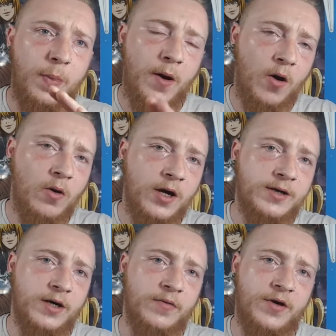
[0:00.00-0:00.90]
the whole
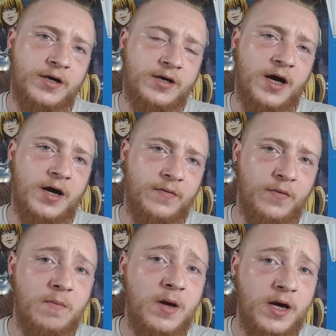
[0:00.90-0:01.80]
idea of this set,
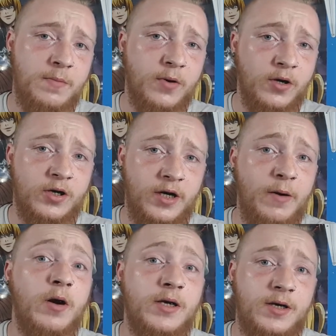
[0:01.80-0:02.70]
for me personally,
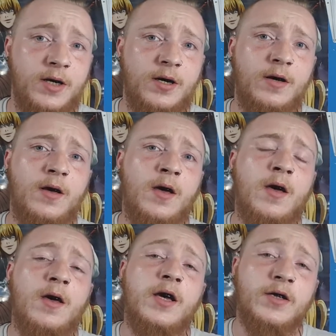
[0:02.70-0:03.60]
how I see it,
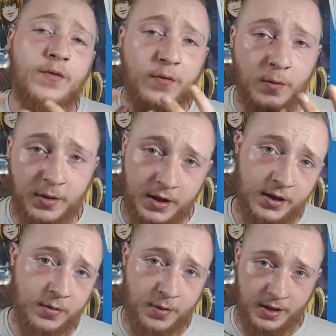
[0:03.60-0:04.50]
is for a beginner